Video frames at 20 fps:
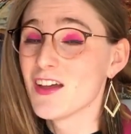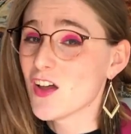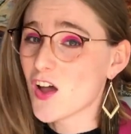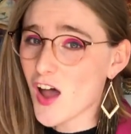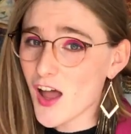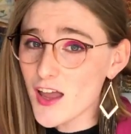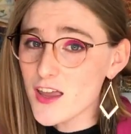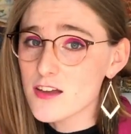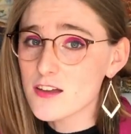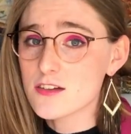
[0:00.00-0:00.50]
I
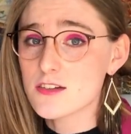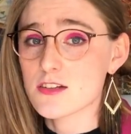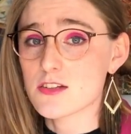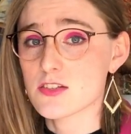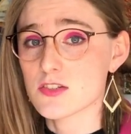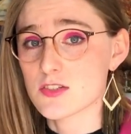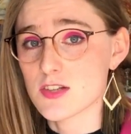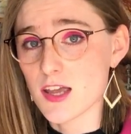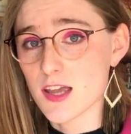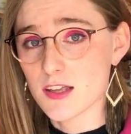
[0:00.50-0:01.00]

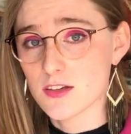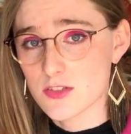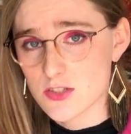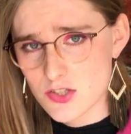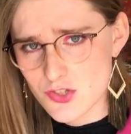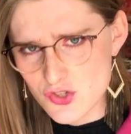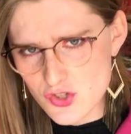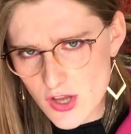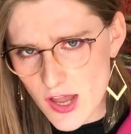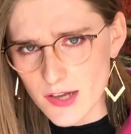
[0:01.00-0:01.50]
understand
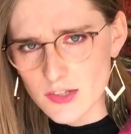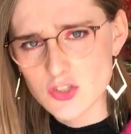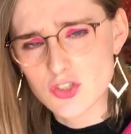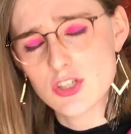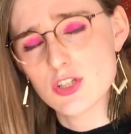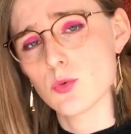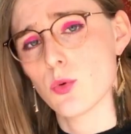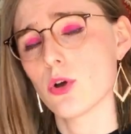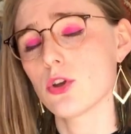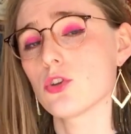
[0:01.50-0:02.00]
exactly
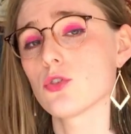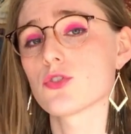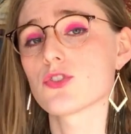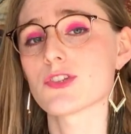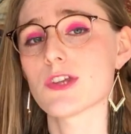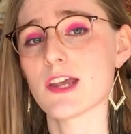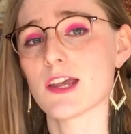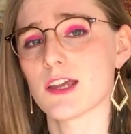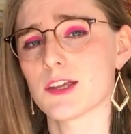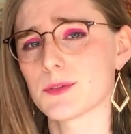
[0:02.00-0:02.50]
what you're
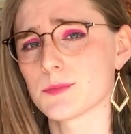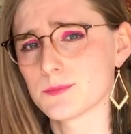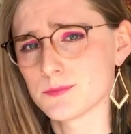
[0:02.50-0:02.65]
saying